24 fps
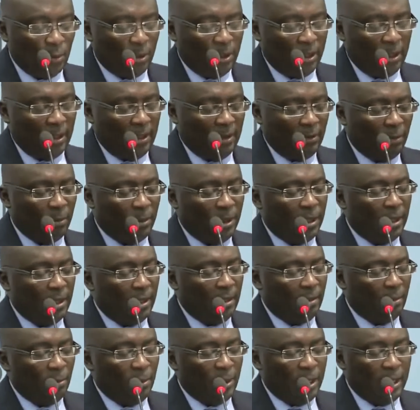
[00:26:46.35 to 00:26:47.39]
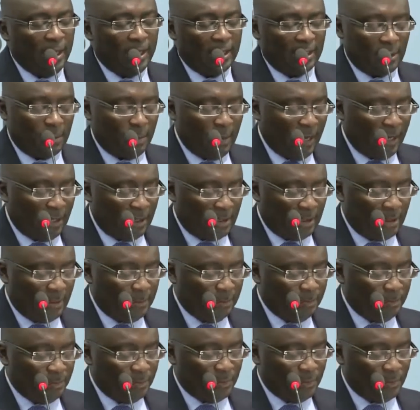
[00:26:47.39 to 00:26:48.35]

we expect